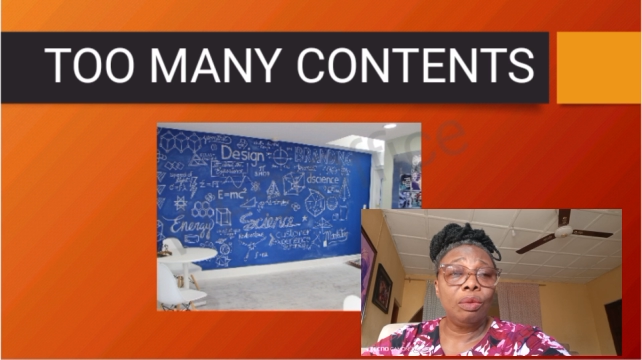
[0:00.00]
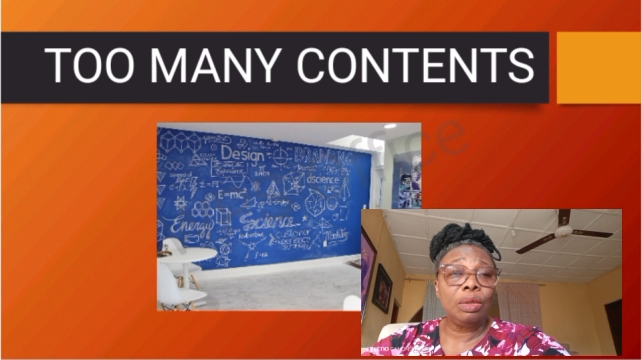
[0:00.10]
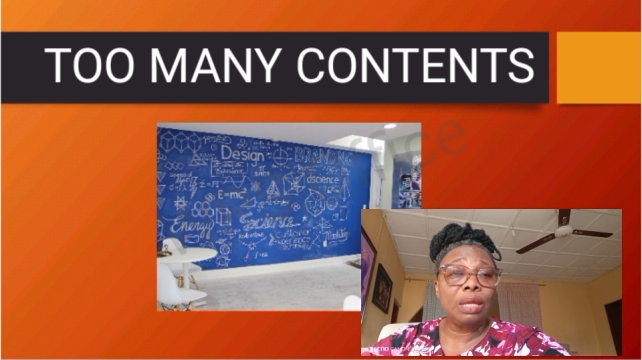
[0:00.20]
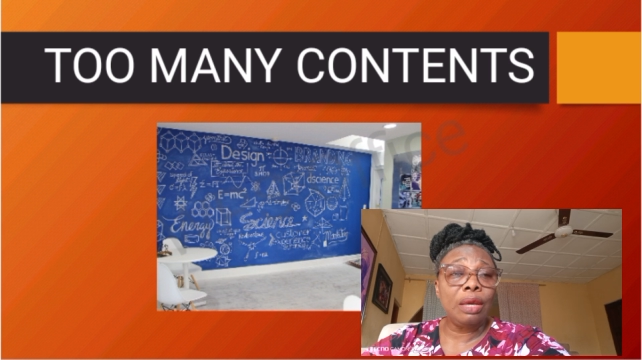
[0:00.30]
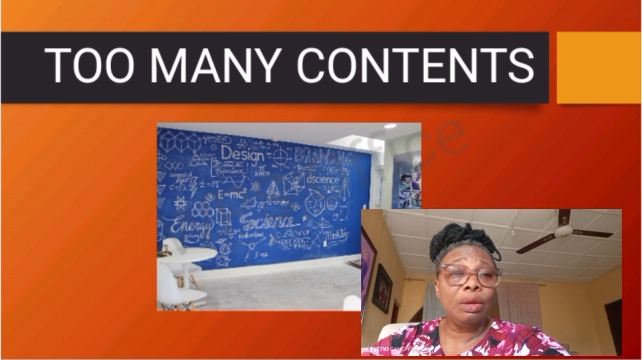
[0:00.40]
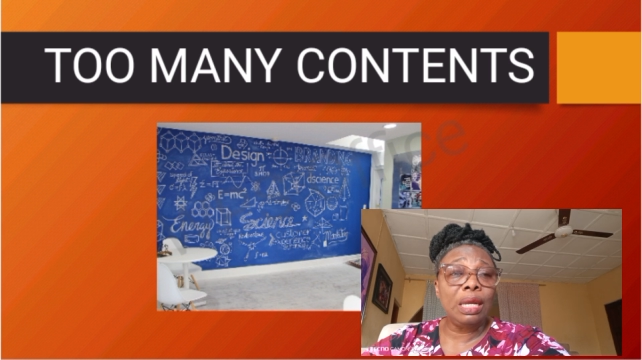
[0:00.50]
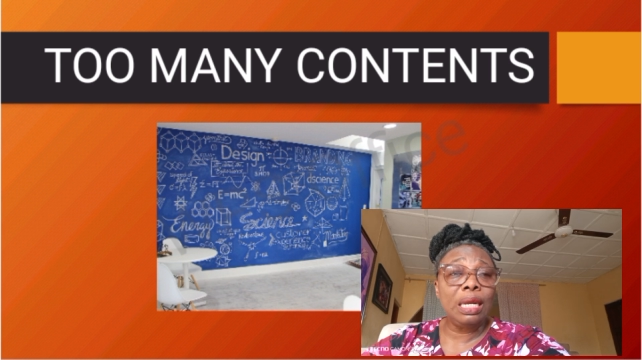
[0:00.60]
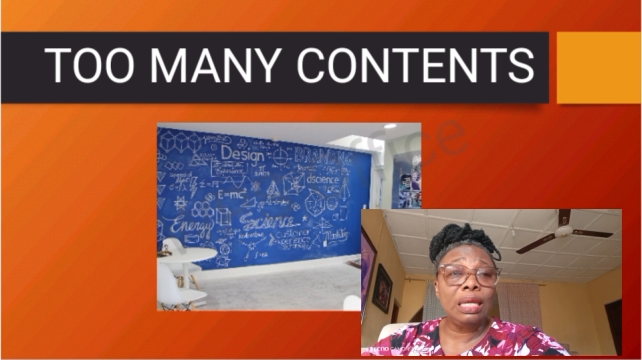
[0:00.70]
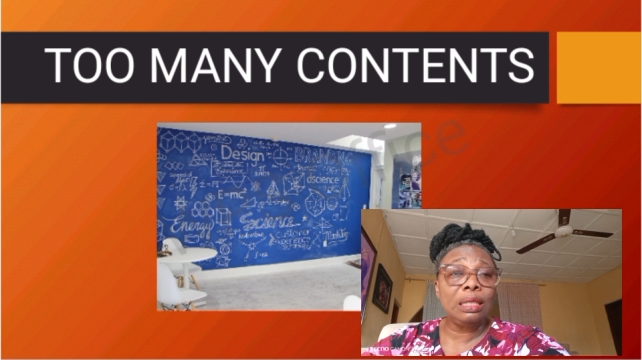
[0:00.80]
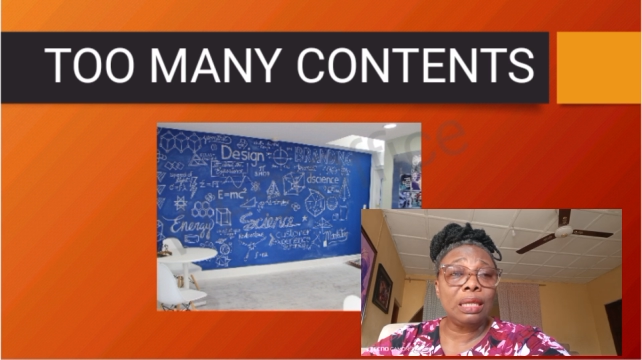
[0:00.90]
What are your
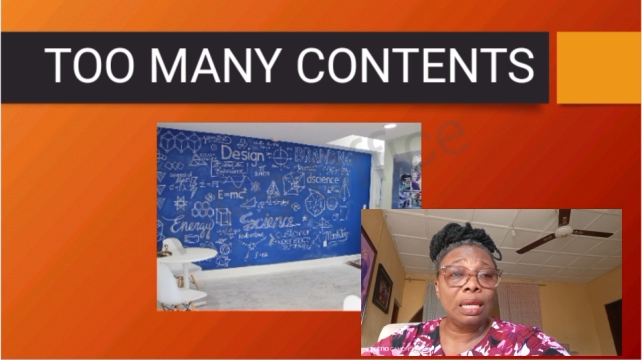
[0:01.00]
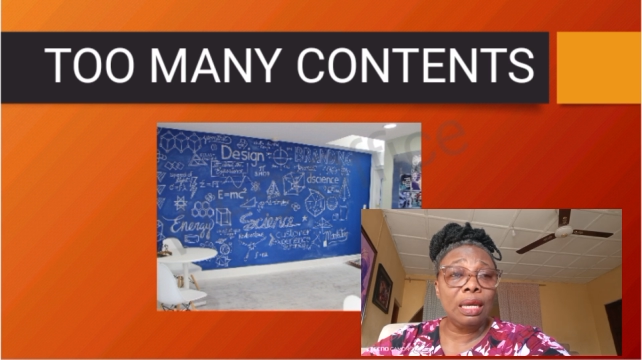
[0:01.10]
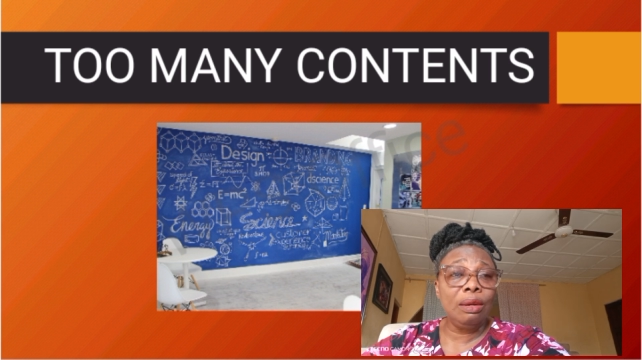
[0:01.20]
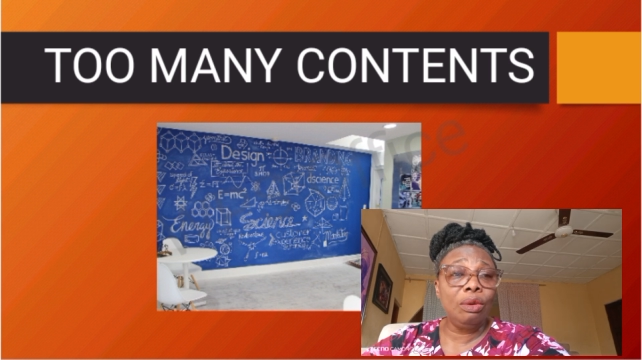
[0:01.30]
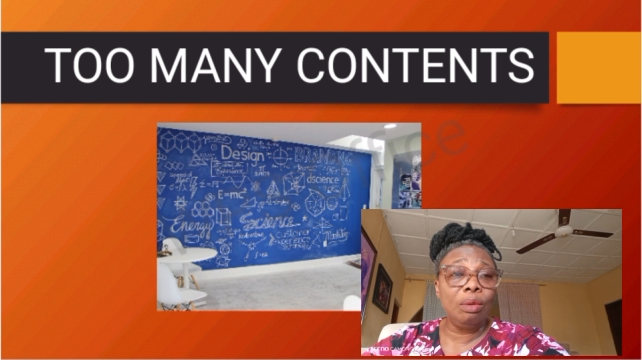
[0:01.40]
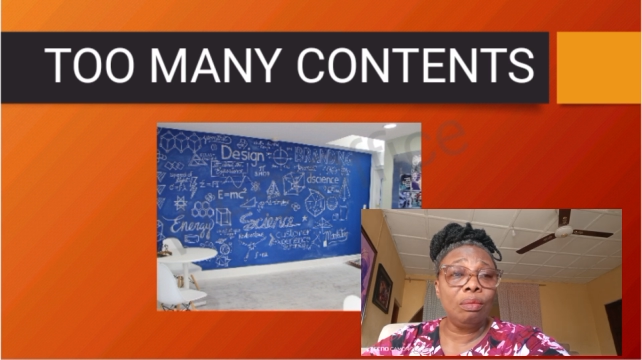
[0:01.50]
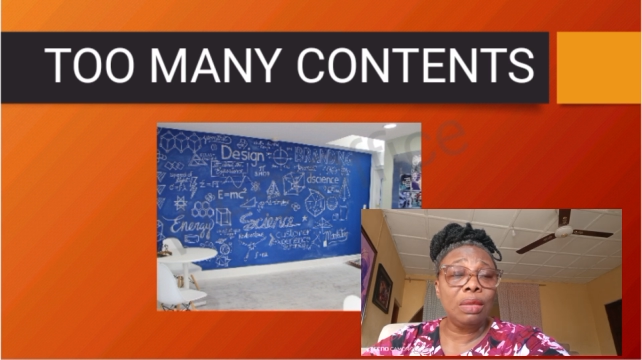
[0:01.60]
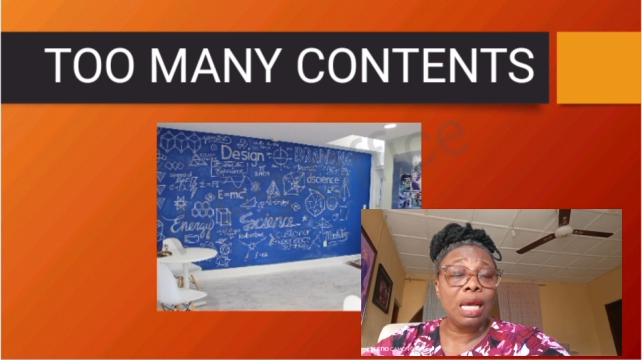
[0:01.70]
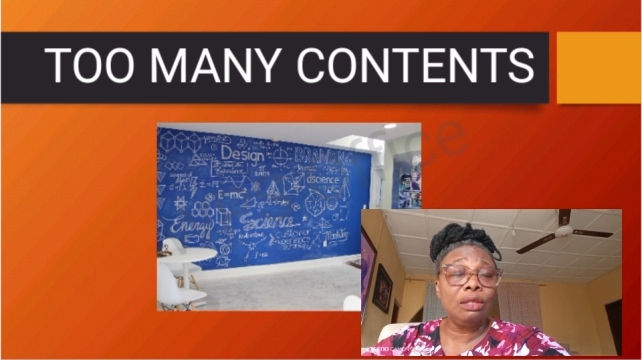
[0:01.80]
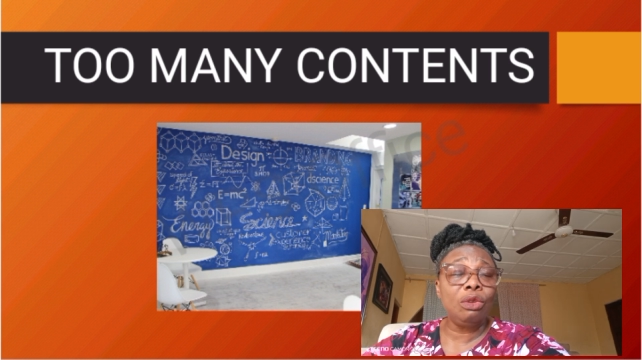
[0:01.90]
learners taking
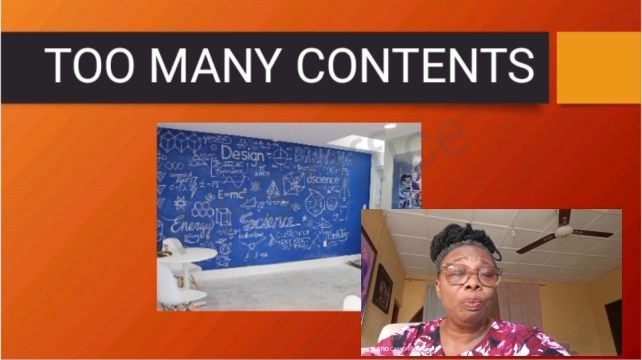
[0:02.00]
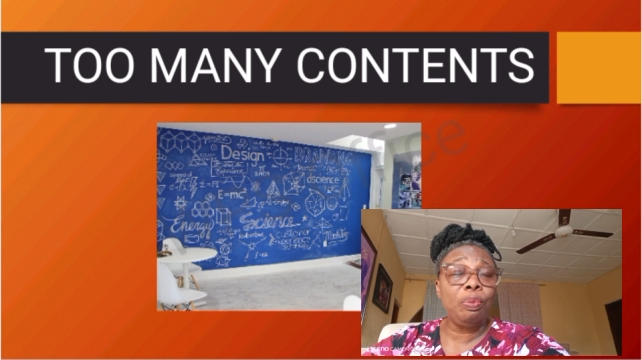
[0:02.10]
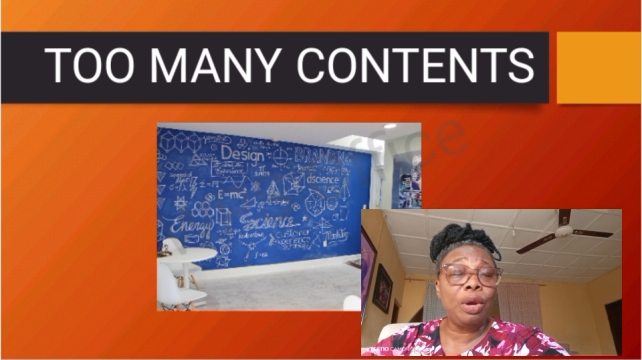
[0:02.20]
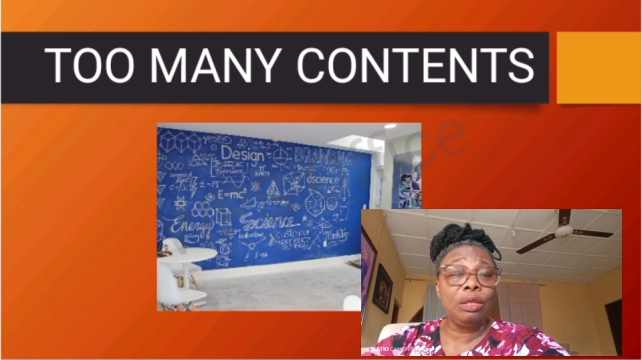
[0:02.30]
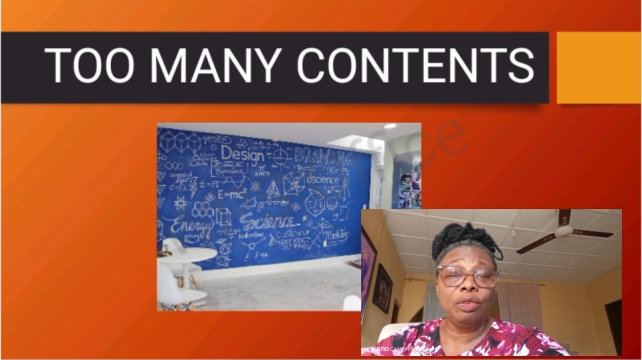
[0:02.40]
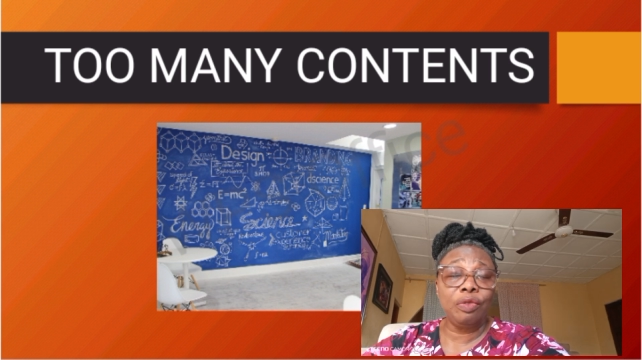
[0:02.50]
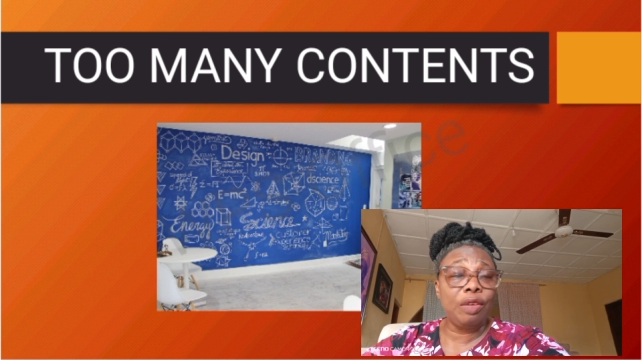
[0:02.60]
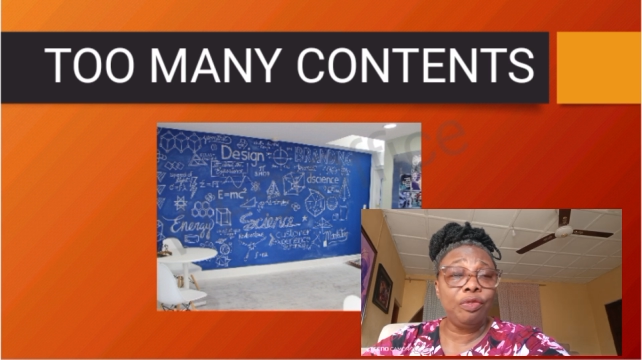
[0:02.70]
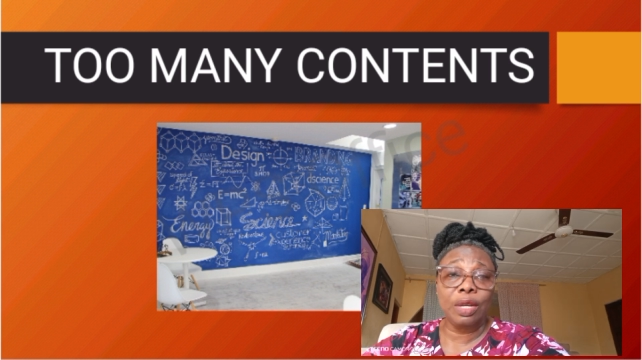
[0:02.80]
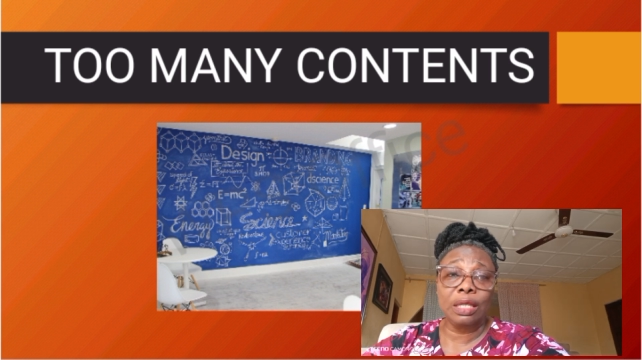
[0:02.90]
home? There's no point of
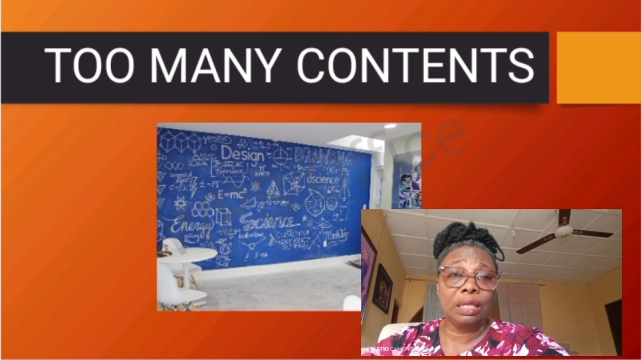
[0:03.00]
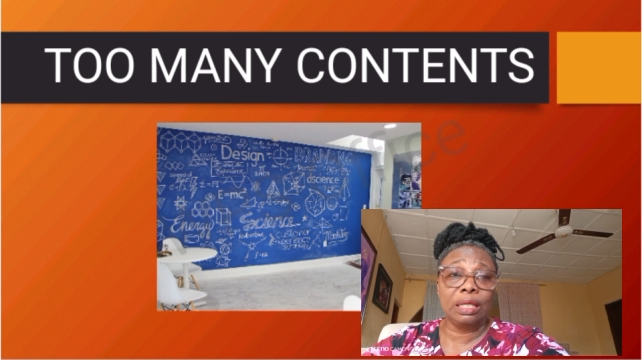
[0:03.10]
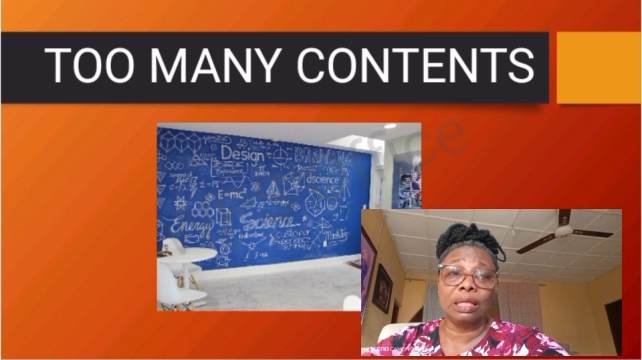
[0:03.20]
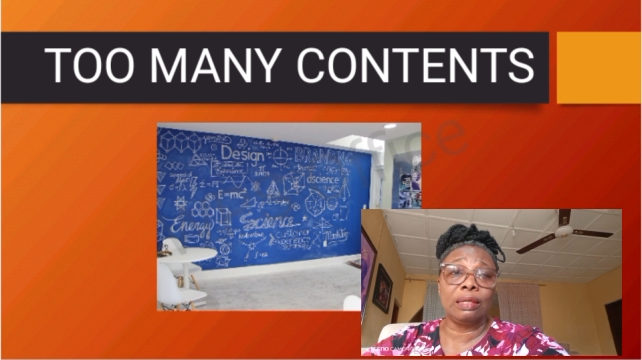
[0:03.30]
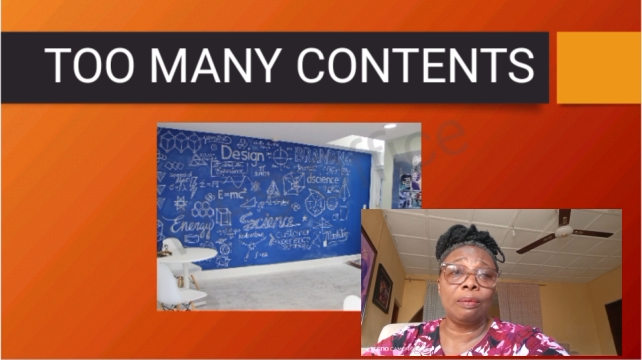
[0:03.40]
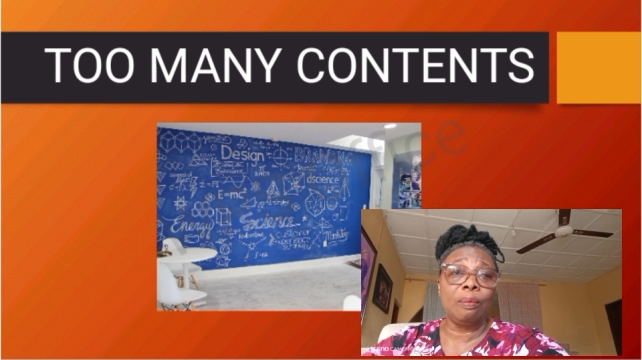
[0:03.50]
emphasis.